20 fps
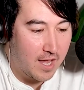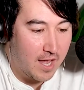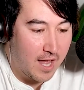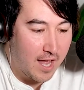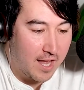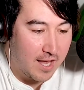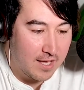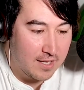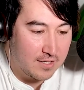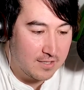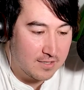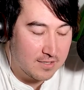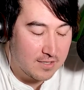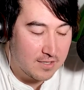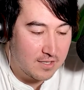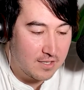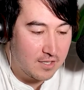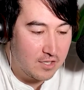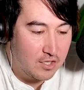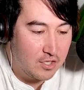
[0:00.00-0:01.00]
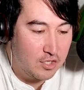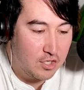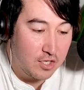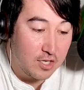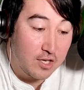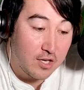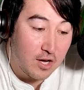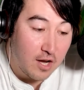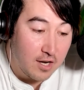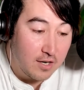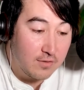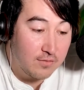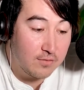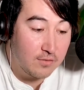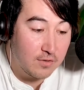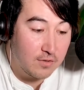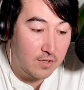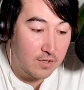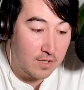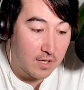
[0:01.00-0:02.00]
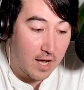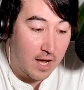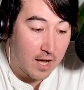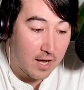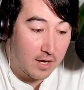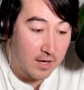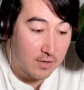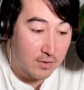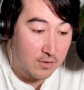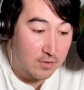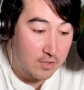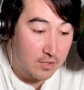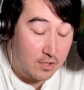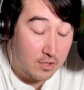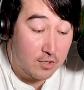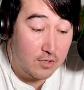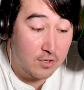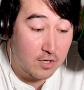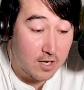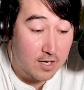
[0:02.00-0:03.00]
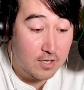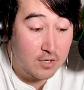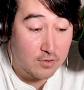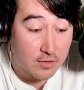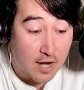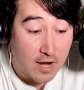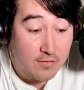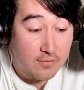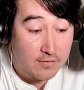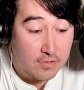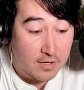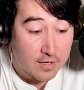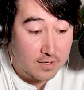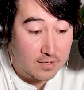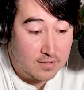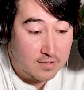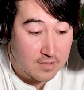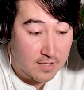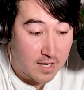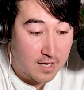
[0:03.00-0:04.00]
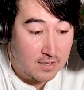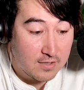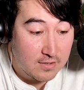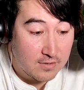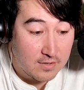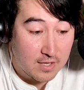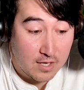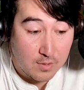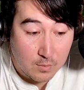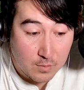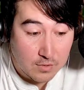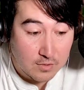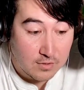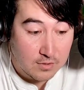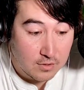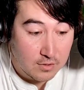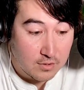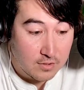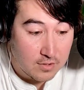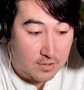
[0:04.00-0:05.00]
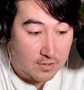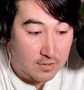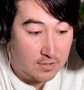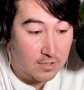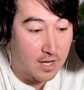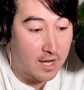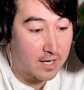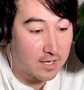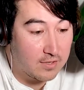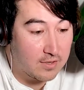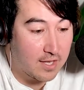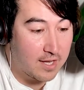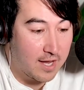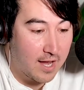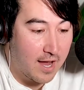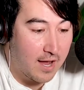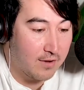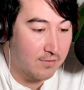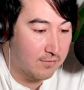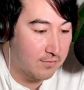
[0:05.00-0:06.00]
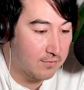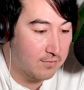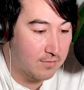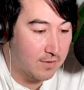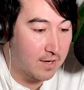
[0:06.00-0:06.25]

And you can kind of graph those and they would look like they have